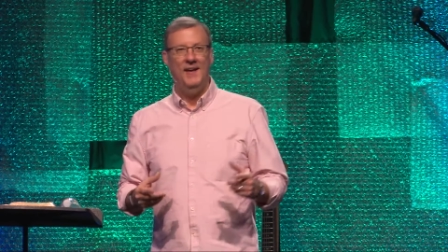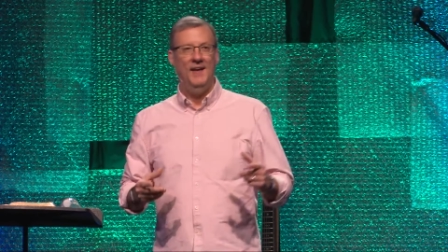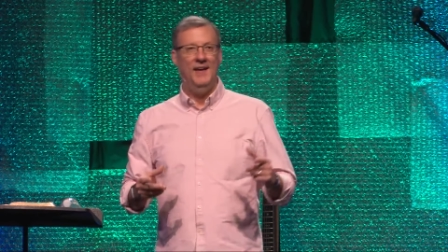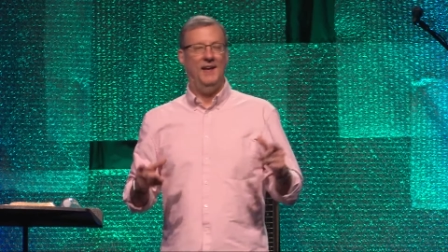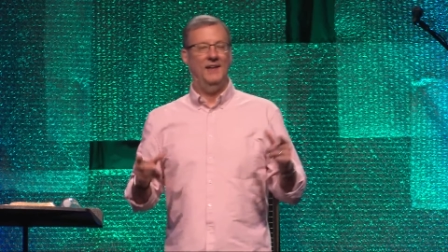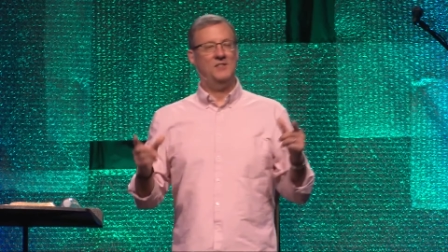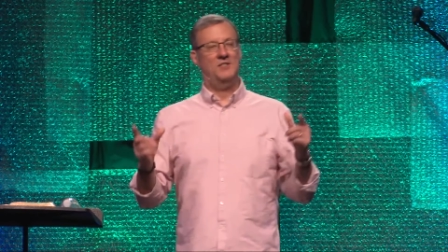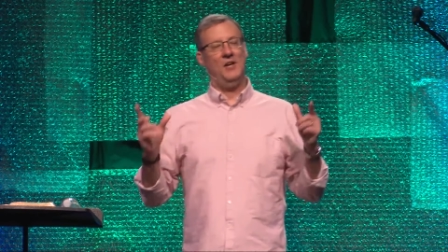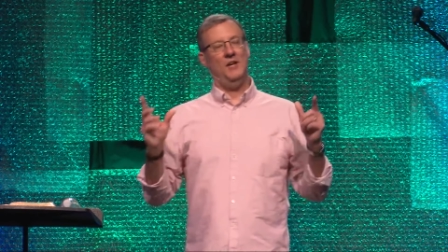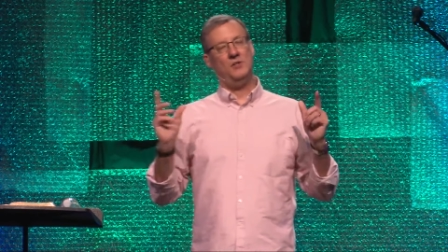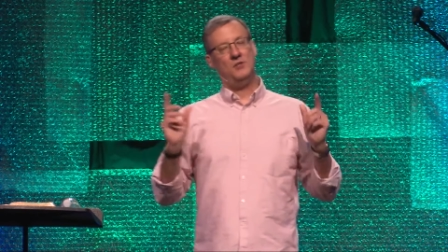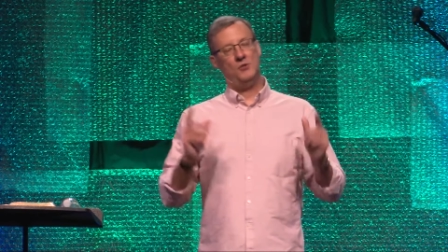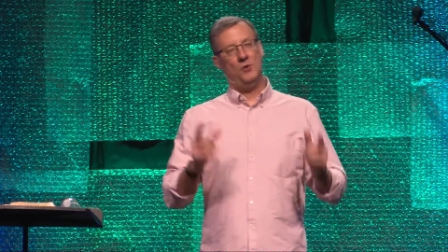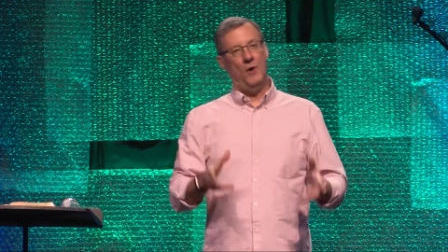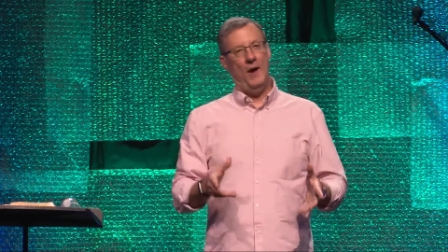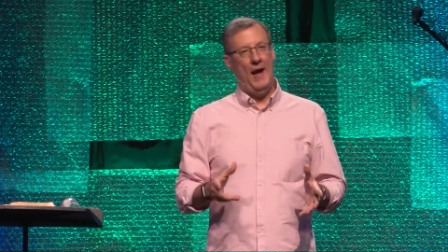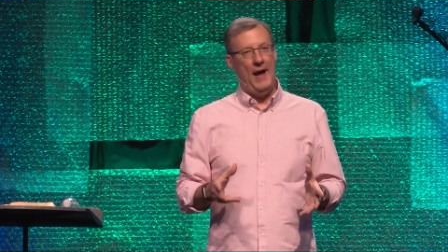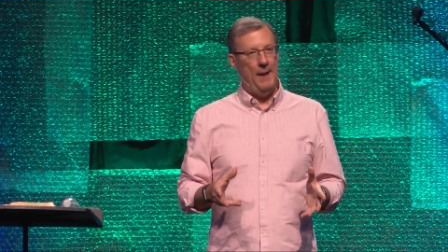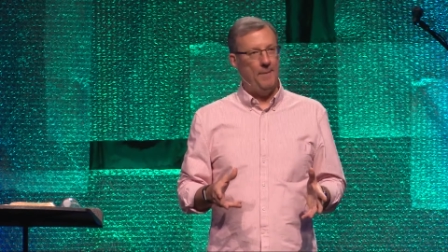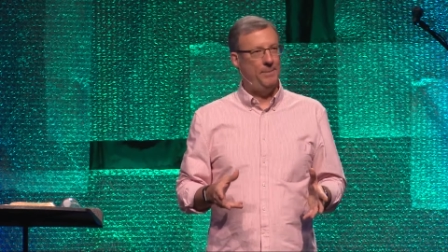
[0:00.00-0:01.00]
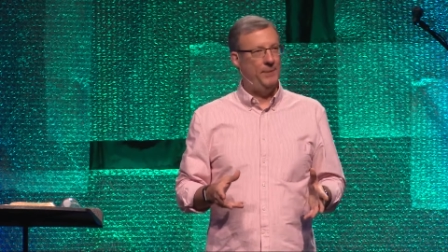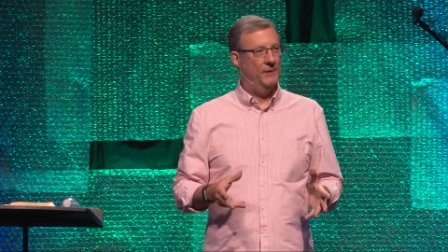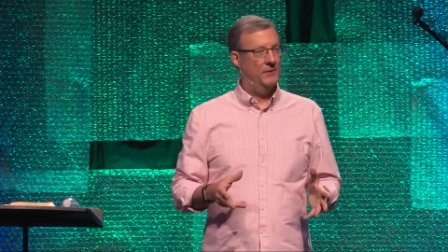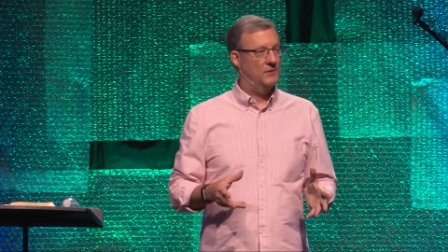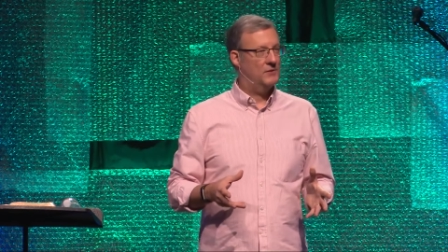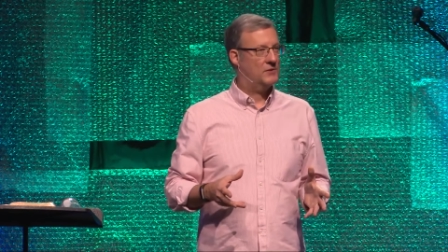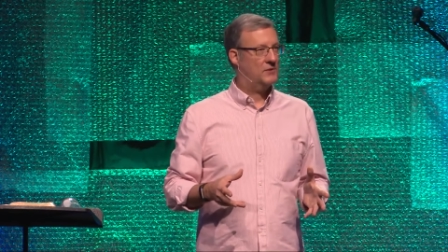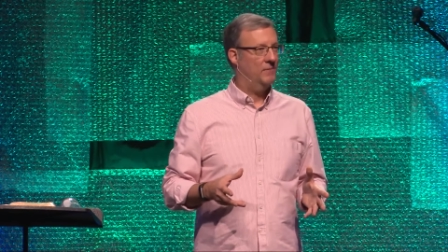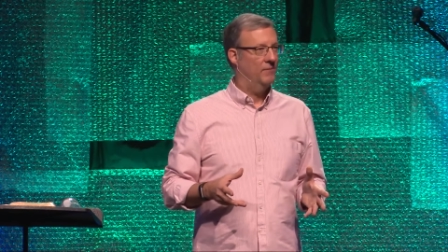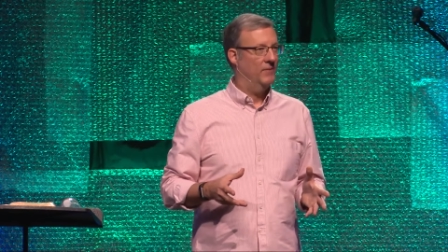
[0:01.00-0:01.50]
It just so
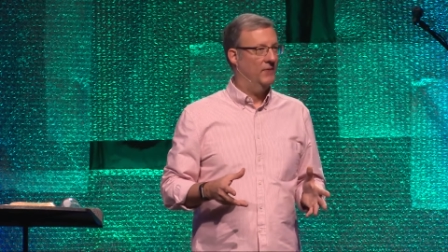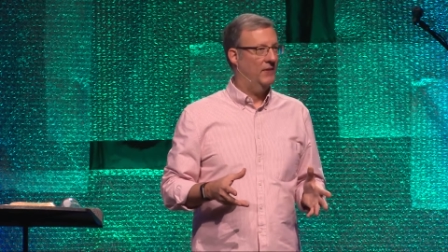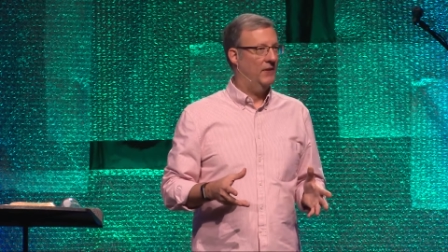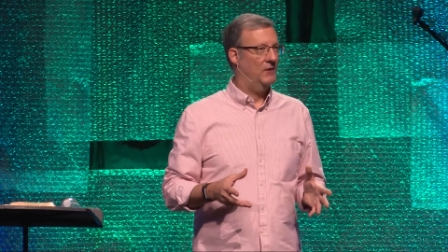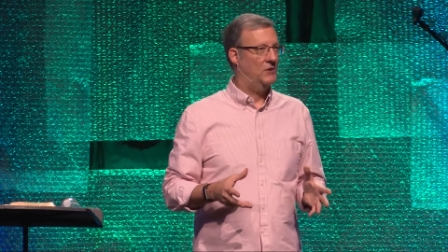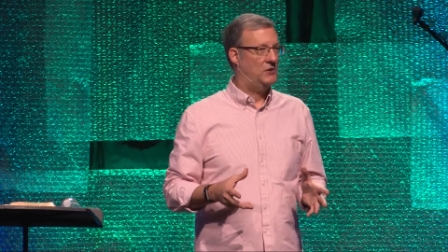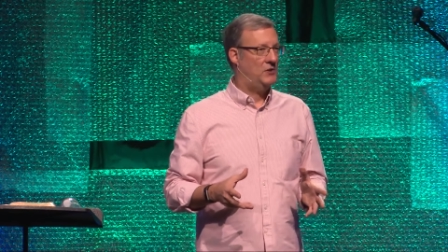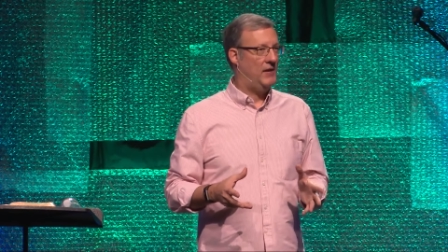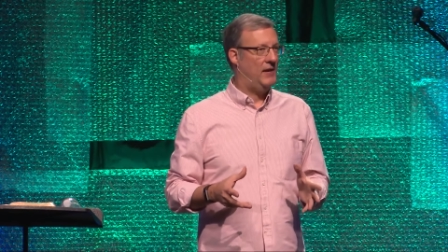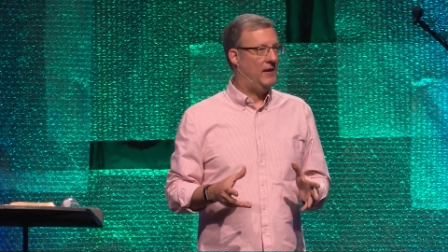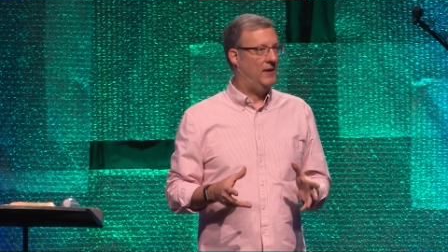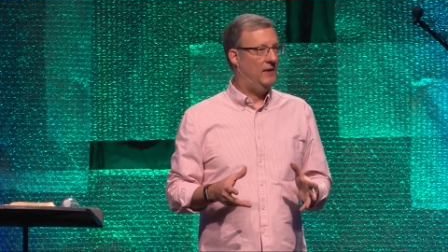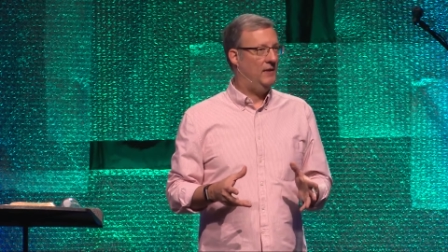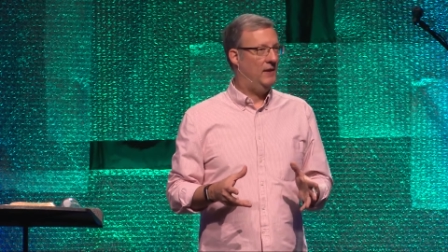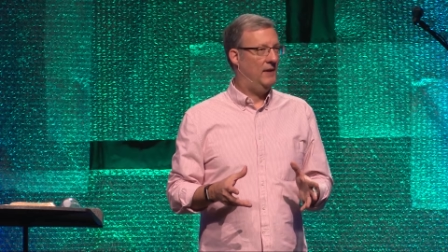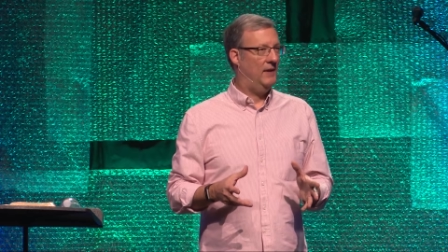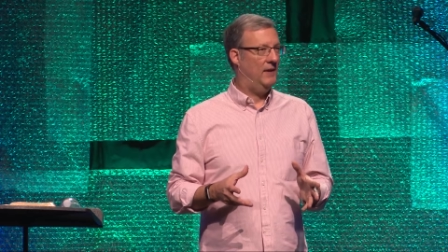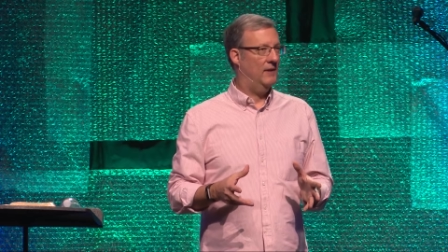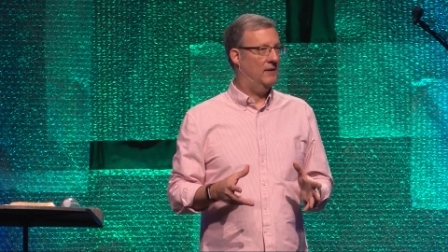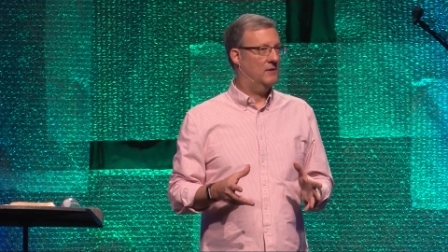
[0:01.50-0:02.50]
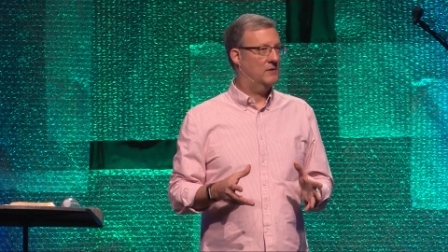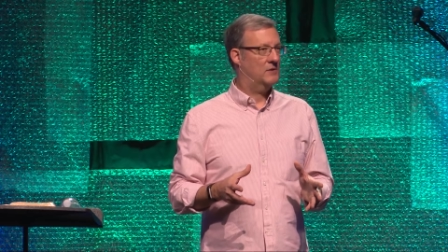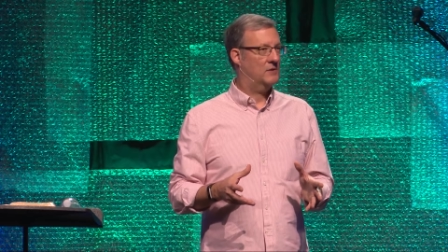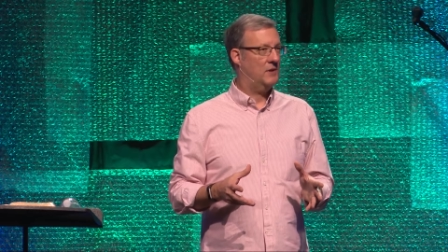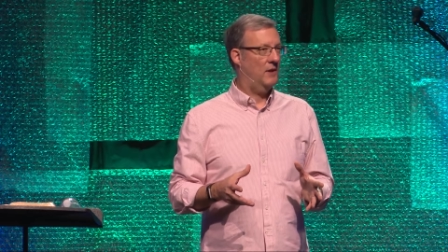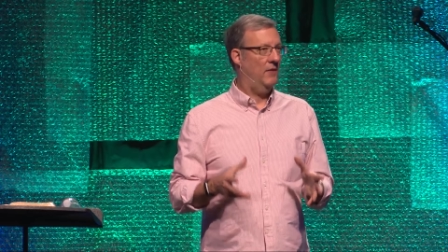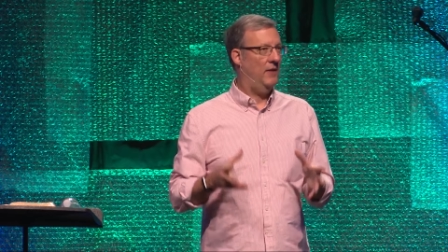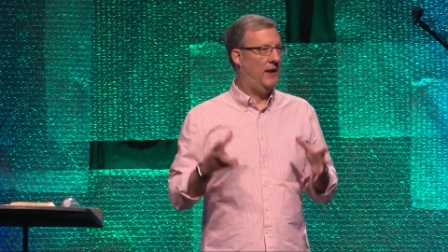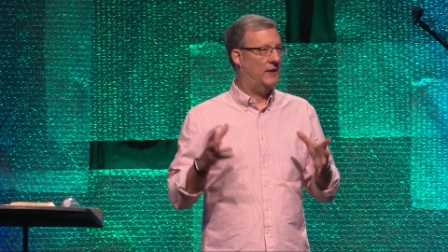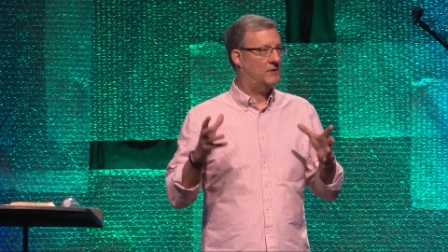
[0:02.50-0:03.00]
happens that Jeanne is
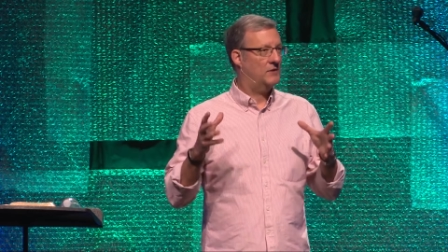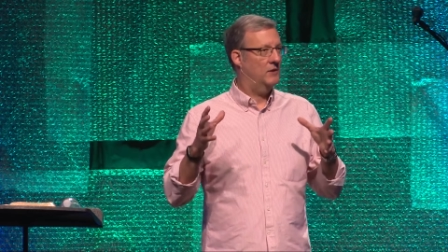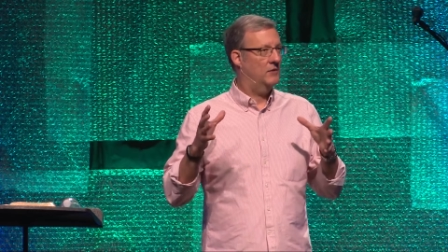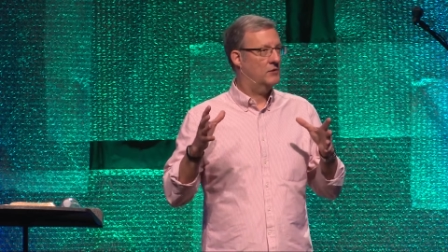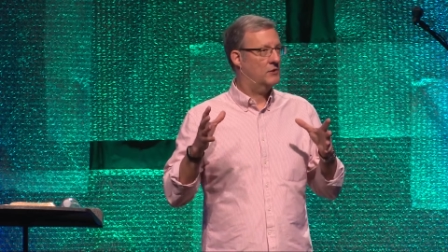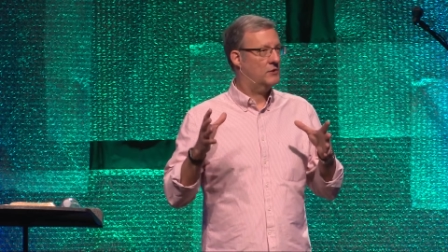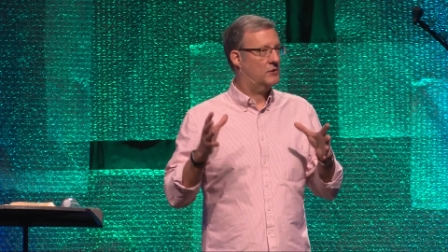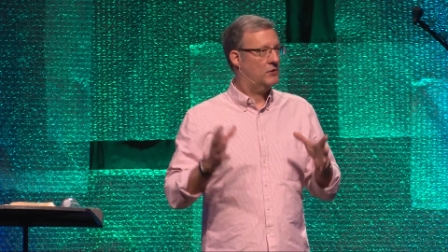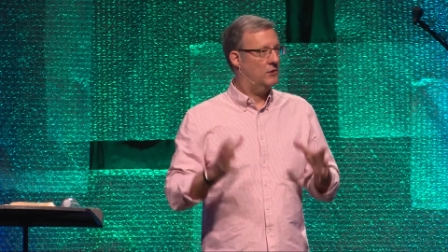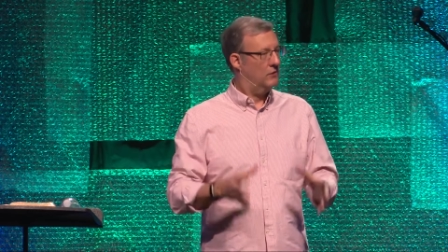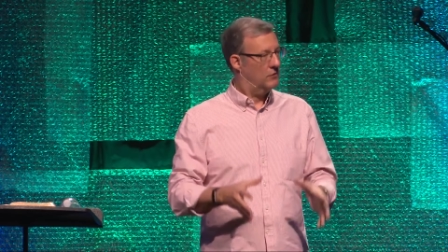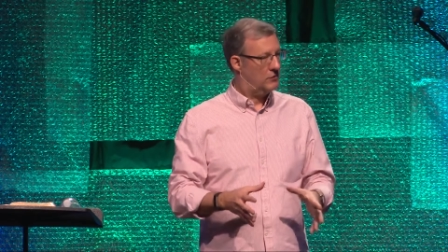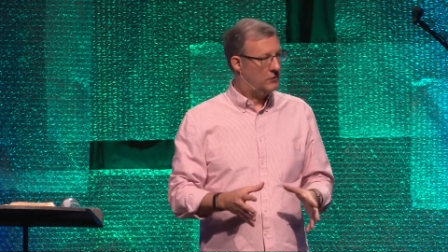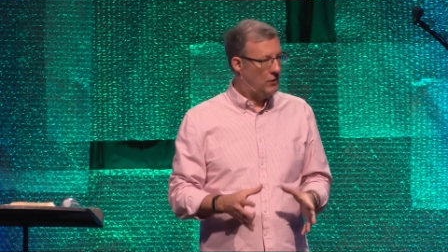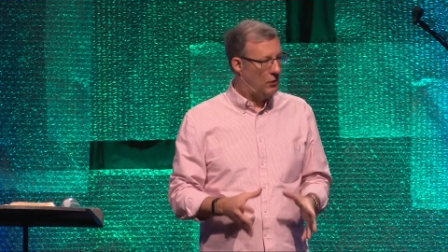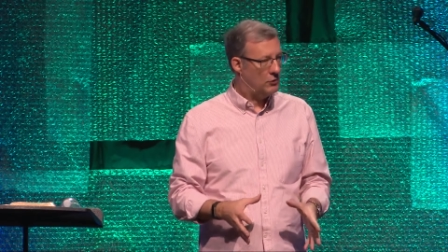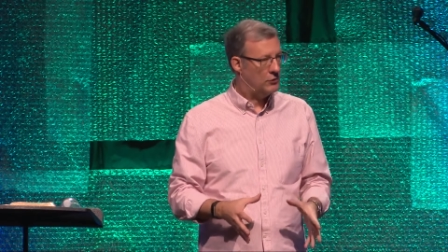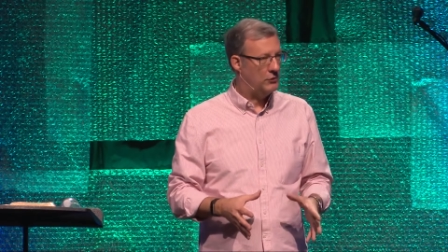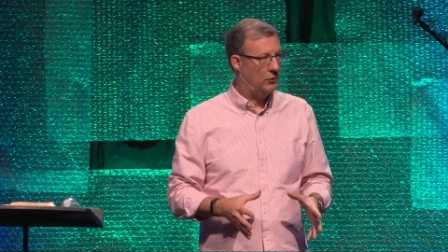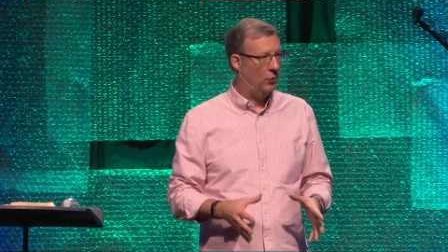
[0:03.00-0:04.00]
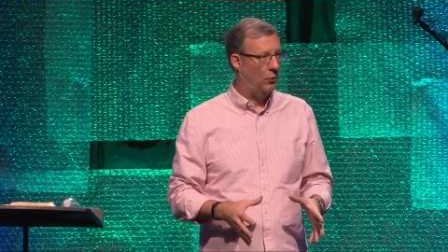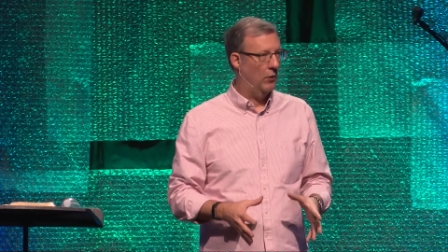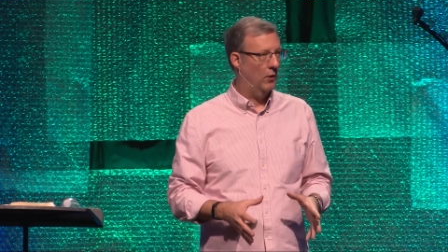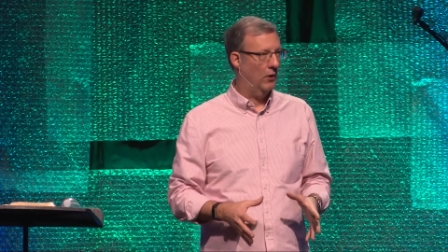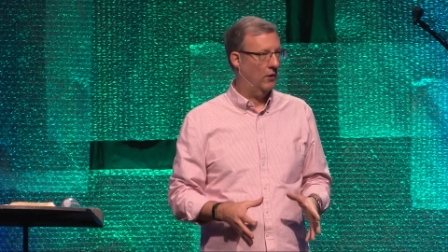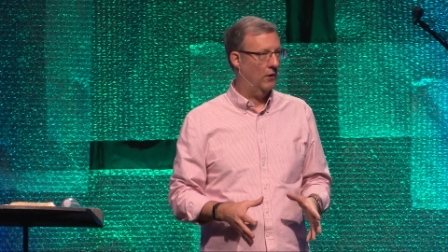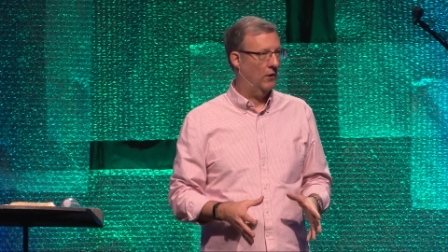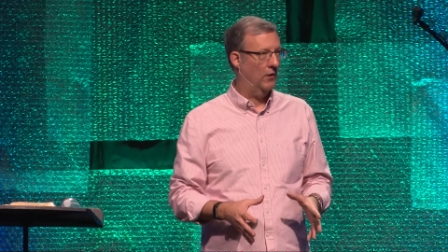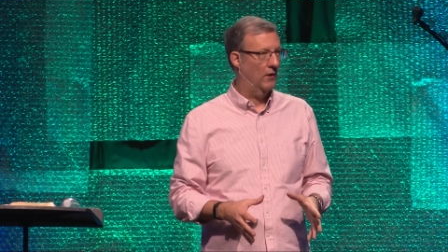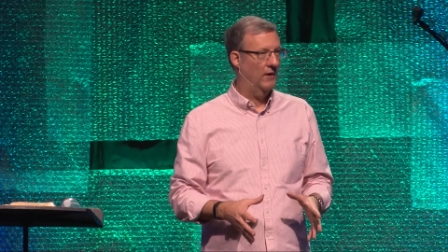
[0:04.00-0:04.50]
a licensed social
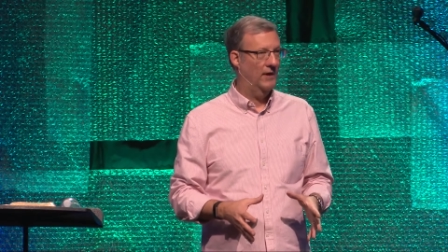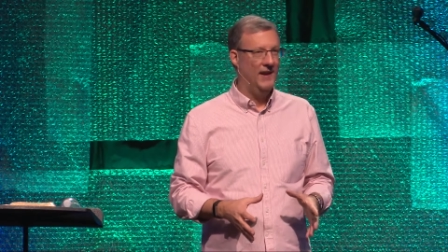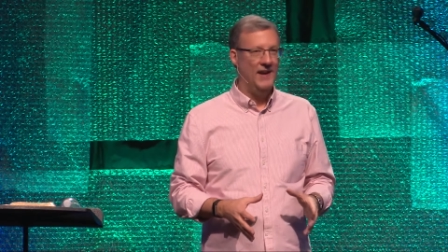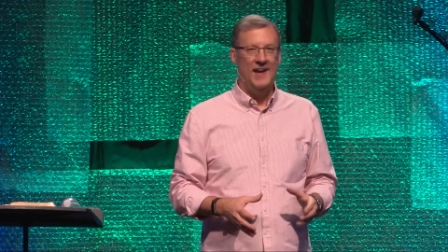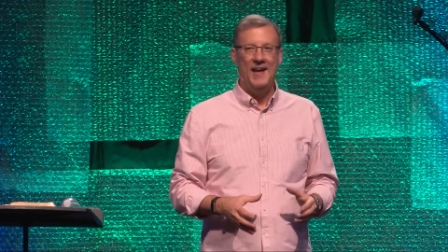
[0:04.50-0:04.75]
worker